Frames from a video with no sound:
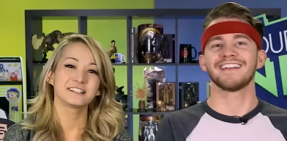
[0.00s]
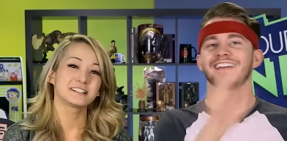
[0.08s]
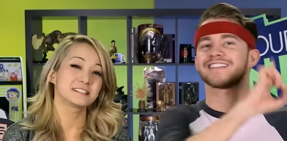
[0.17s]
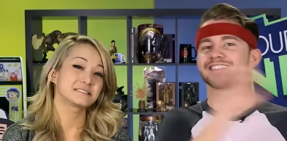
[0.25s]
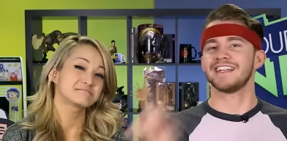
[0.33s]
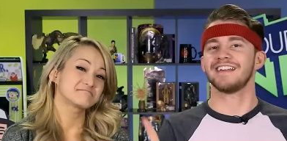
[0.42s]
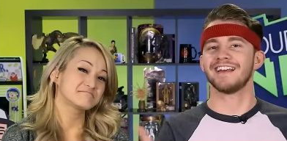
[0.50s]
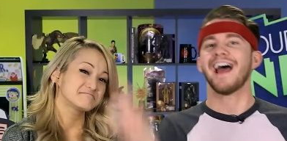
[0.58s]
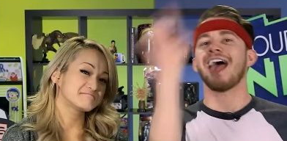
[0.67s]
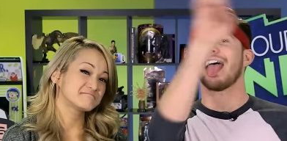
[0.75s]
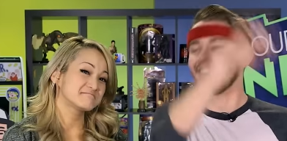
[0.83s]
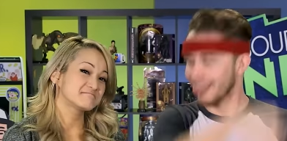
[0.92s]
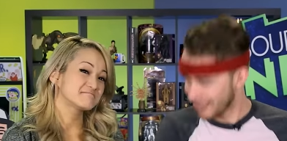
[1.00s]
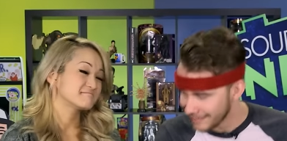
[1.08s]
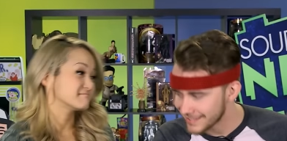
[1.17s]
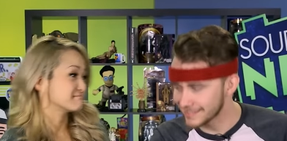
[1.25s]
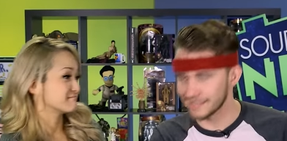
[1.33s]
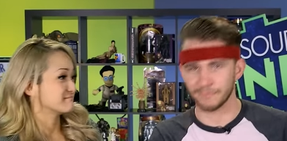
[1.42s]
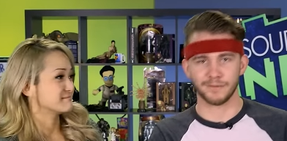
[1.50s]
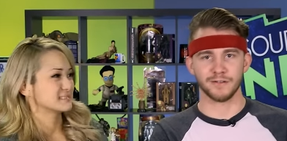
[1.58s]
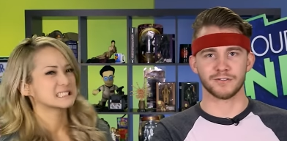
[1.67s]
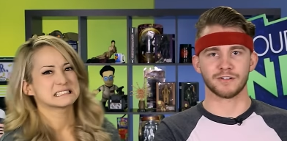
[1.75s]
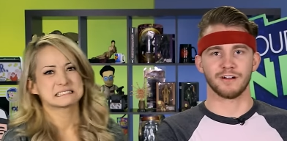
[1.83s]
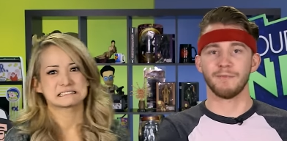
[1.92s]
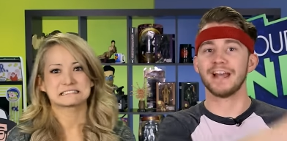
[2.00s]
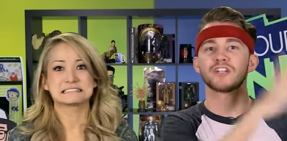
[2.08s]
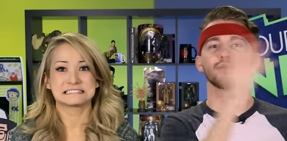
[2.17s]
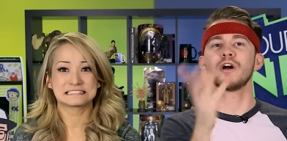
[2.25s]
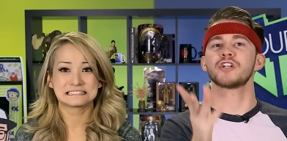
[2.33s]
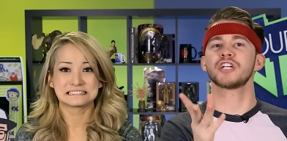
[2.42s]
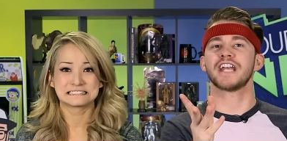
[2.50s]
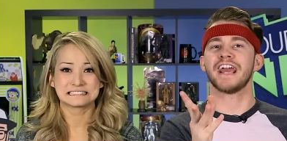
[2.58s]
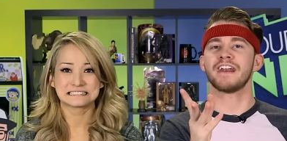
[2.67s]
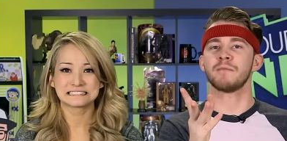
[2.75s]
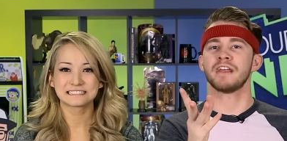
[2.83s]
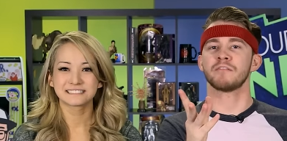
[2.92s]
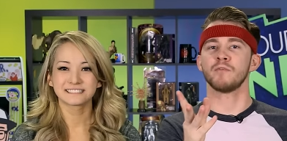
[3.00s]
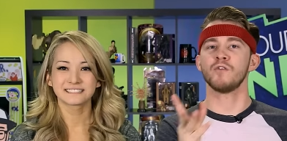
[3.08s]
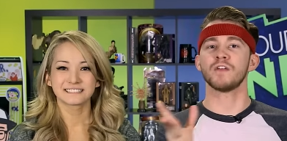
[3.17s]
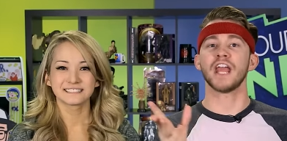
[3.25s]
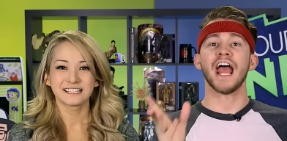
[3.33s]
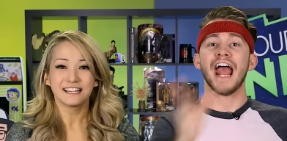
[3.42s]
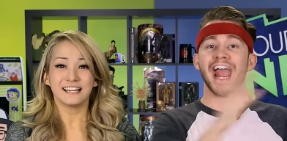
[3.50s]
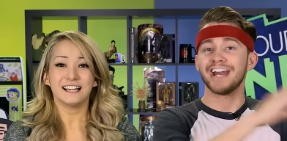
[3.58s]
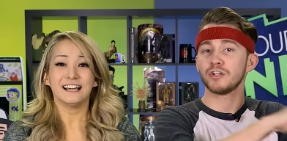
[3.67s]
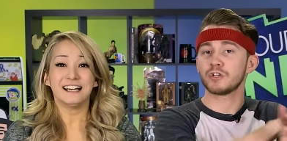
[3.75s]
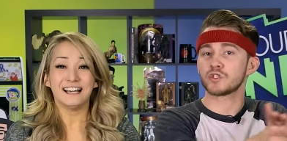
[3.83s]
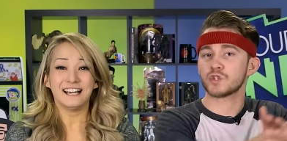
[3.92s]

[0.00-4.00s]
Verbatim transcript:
Speaker 1: Now see, this is the future. Imagine watching an animated movie and you can